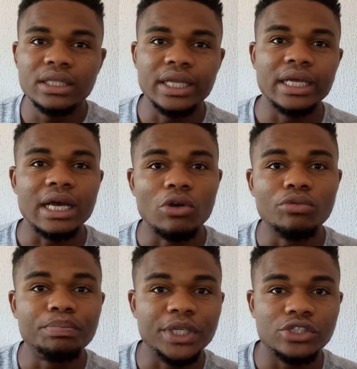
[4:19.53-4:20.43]
Then I'll
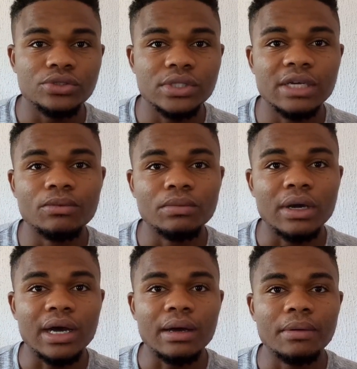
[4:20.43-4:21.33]
pitch to them
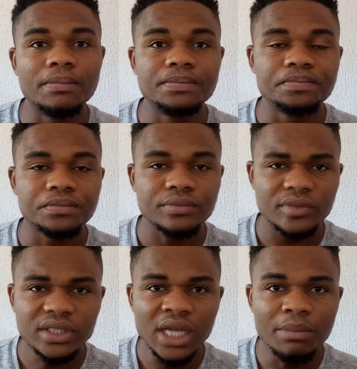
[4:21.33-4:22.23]

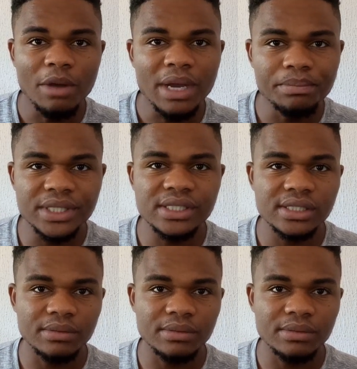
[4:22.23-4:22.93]
about my business,